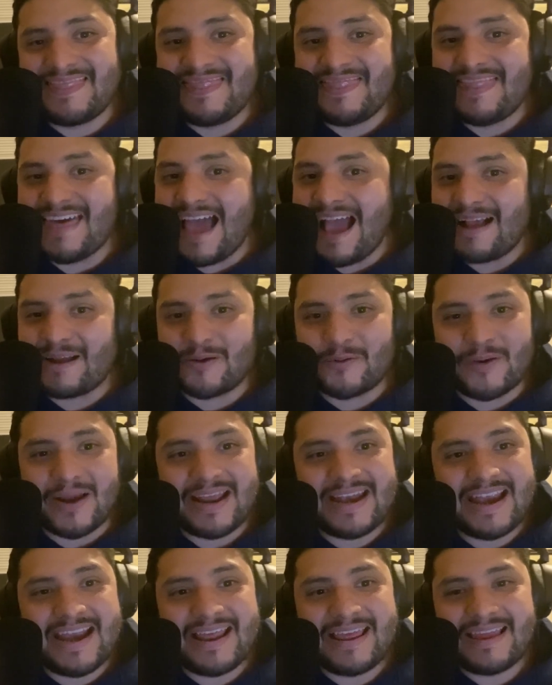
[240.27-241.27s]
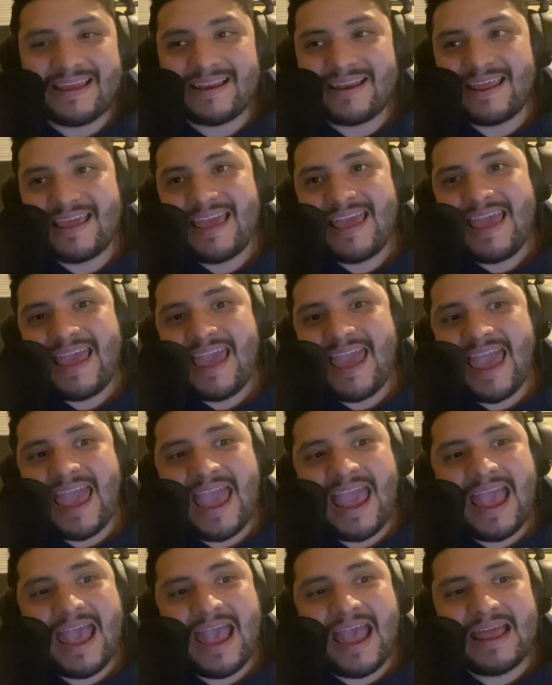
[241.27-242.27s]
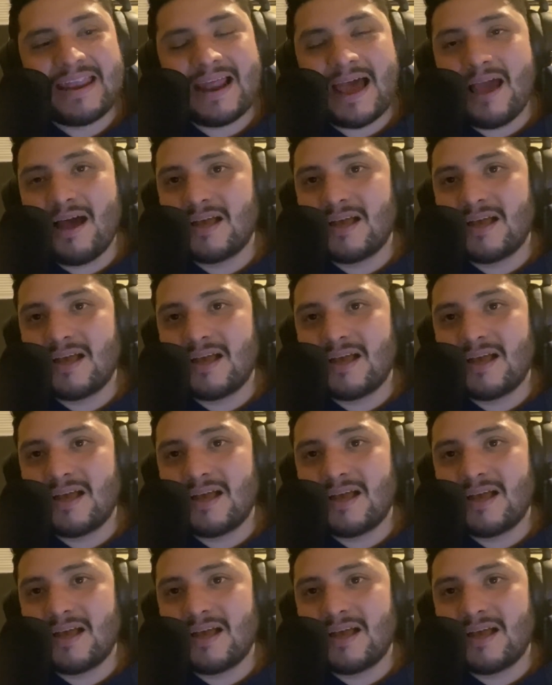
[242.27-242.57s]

that great at it, and I